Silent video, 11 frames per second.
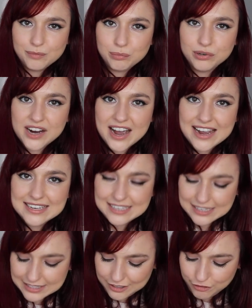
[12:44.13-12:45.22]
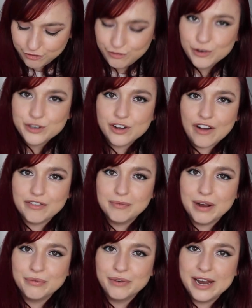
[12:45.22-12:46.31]
prise his little foot off
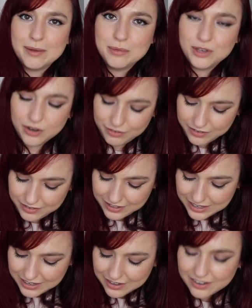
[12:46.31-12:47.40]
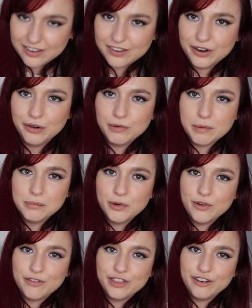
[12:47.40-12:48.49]
my rib, sort of
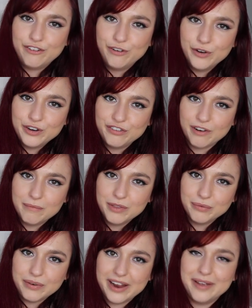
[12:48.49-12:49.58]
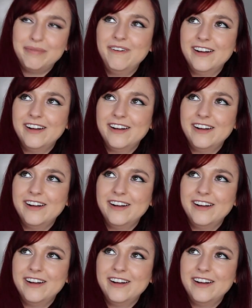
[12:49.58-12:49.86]
remove the foot from the rib.